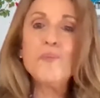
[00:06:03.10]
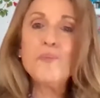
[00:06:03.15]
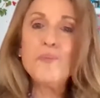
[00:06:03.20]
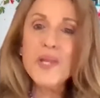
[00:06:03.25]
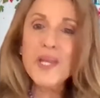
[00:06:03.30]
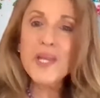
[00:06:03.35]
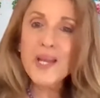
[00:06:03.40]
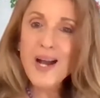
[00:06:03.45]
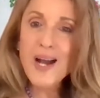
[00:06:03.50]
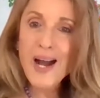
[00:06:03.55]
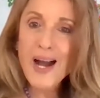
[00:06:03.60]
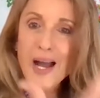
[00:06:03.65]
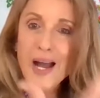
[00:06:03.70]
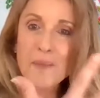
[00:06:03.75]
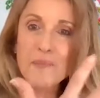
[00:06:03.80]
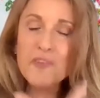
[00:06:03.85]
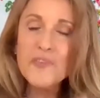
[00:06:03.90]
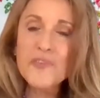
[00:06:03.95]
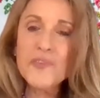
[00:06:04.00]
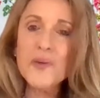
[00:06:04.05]

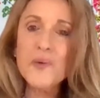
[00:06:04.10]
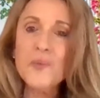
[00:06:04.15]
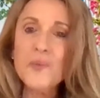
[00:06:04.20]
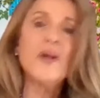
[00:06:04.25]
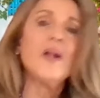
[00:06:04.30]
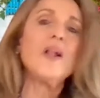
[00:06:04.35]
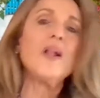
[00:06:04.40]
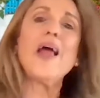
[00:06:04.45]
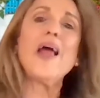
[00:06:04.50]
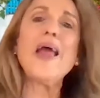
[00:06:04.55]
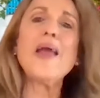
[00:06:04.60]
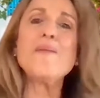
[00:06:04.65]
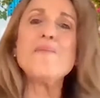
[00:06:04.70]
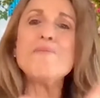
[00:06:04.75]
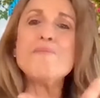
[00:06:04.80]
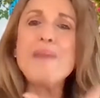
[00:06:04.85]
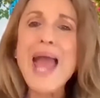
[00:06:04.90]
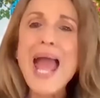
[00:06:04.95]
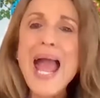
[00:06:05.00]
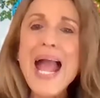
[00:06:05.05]
become, if you will, a
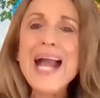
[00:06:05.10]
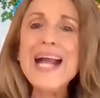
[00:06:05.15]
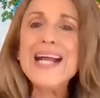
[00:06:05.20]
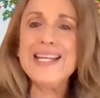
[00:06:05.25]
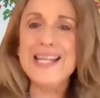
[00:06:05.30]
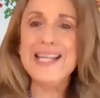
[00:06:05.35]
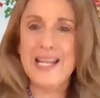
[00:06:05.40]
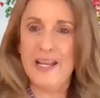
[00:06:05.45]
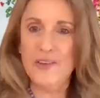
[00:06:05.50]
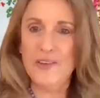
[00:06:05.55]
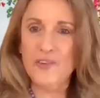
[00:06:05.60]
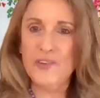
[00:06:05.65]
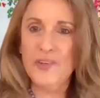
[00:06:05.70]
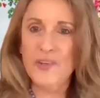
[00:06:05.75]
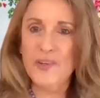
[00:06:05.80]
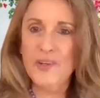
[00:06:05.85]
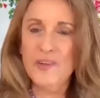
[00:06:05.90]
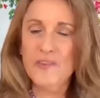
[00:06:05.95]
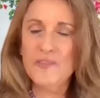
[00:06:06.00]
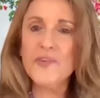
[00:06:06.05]
magnet
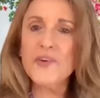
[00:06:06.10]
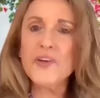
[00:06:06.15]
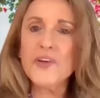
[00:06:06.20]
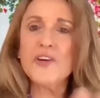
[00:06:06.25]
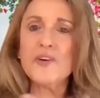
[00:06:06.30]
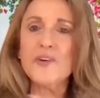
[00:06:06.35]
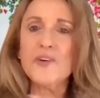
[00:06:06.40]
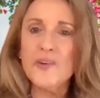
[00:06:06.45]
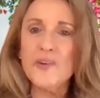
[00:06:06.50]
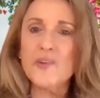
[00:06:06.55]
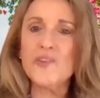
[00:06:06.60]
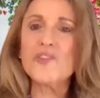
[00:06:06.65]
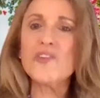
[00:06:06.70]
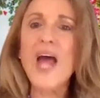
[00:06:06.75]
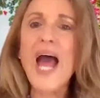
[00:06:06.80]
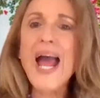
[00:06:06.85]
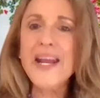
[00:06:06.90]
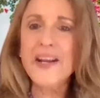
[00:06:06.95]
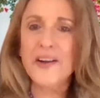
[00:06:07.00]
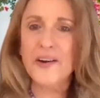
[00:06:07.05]
for your
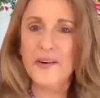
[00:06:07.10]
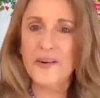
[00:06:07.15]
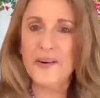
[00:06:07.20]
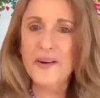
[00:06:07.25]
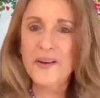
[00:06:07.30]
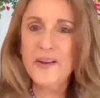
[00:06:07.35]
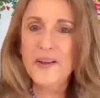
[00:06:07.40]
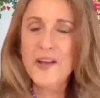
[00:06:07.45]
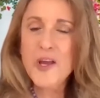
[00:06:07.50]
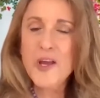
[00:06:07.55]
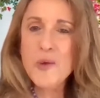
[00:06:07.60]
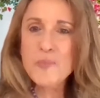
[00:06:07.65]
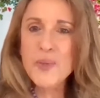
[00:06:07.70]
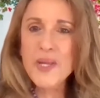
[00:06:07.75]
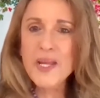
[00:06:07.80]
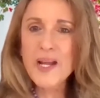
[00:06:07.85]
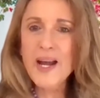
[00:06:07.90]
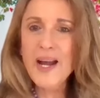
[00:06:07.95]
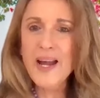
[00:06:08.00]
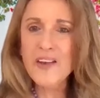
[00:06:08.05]
desire.
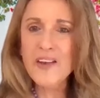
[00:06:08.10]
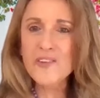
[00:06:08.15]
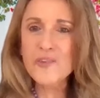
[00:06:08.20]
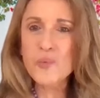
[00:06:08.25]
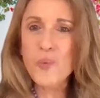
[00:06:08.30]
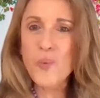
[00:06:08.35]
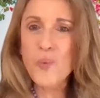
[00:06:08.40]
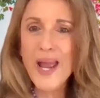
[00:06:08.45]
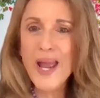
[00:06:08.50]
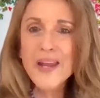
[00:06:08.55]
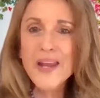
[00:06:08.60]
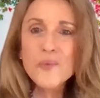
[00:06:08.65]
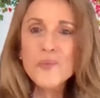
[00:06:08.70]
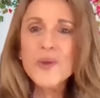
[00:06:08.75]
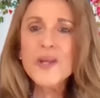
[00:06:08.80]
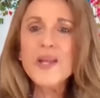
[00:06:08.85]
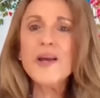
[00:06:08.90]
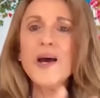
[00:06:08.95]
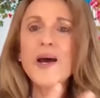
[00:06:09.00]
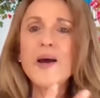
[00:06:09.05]
Because when
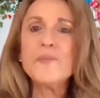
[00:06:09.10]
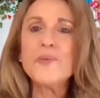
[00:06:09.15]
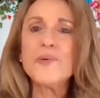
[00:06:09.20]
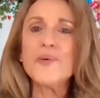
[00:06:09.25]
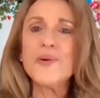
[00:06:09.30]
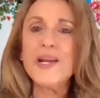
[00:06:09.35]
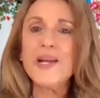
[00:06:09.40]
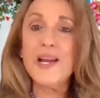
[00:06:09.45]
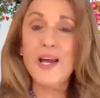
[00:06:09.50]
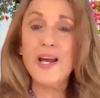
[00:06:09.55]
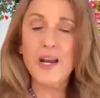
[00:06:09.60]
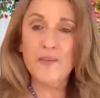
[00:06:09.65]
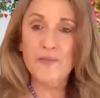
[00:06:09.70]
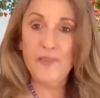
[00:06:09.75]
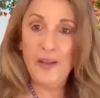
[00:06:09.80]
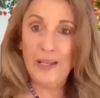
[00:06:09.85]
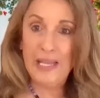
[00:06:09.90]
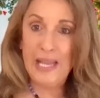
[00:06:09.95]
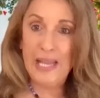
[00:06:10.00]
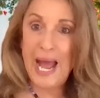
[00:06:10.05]
we operate out of
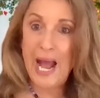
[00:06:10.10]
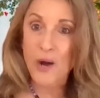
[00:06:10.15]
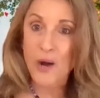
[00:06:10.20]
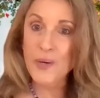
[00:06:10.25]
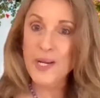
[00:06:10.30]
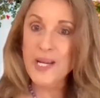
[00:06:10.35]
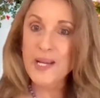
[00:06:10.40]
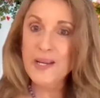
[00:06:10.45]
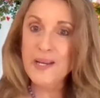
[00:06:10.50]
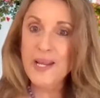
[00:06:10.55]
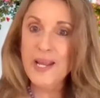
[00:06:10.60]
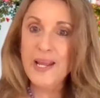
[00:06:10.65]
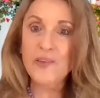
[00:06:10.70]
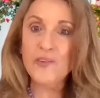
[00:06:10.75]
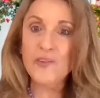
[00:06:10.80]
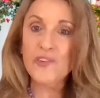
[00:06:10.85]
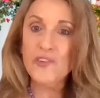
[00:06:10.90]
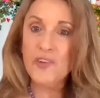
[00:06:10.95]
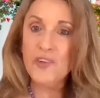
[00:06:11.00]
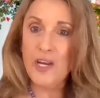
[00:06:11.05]
allowing
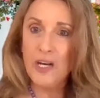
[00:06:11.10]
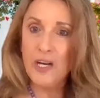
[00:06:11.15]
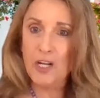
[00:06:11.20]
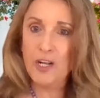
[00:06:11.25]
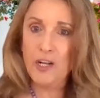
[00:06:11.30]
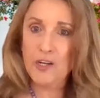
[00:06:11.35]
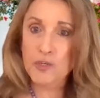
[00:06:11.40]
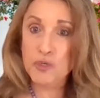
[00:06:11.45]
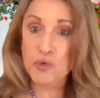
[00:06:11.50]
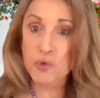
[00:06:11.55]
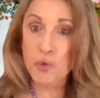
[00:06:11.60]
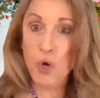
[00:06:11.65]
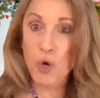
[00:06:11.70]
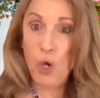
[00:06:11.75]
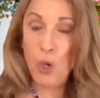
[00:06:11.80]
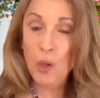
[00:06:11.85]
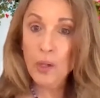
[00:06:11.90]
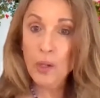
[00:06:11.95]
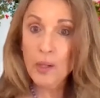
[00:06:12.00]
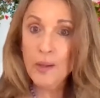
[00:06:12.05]
instead of
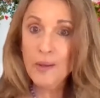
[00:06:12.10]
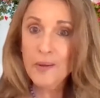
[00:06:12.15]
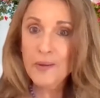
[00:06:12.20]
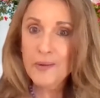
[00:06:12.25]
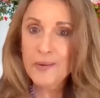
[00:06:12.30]
control,